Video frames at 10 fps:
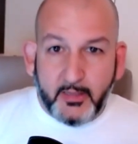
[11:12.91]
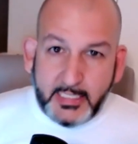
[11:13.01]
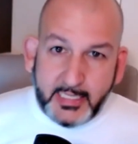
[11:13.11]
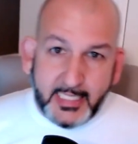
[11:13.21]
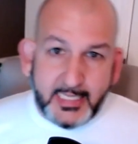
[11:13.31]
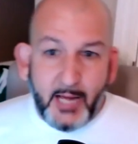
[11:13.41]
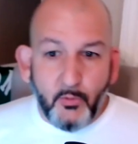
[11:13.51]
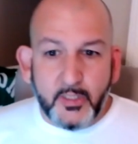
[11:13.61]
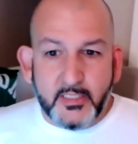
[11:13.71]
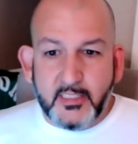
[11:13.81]
Like,
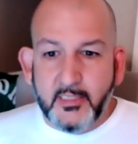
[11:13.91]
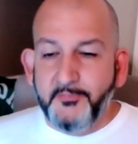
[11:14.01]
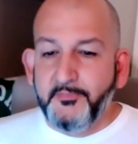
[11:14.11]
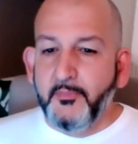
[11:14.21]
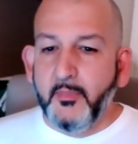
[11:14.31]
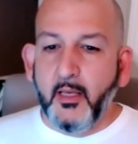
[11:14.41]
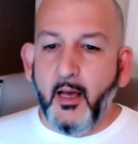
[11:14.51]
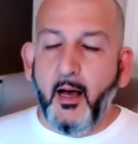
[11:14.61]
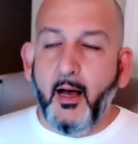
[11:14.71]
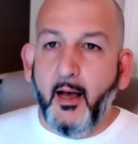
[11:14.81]
that was
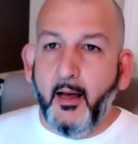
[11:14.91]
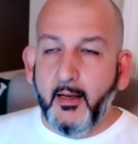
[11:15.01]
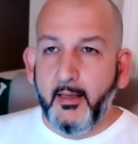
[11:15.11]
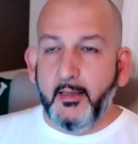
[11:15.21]
a